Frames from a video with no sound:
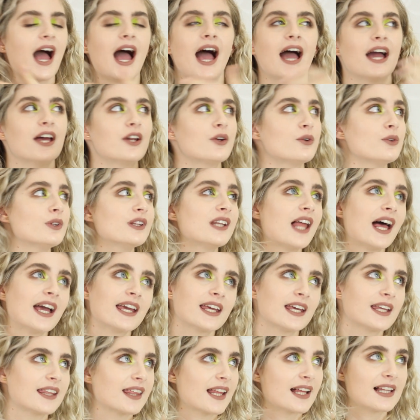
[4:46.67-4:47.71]
I don't
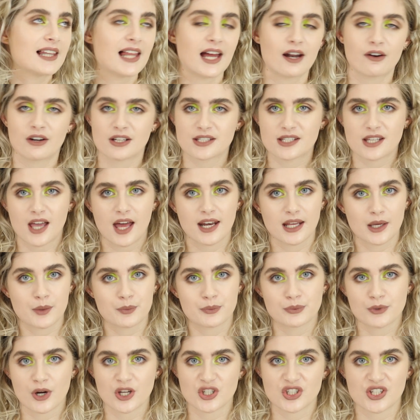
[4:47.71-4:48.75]
like the
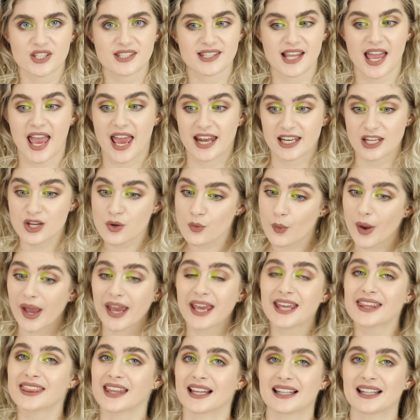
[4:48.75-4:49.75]
Clarisonic brushes anyway,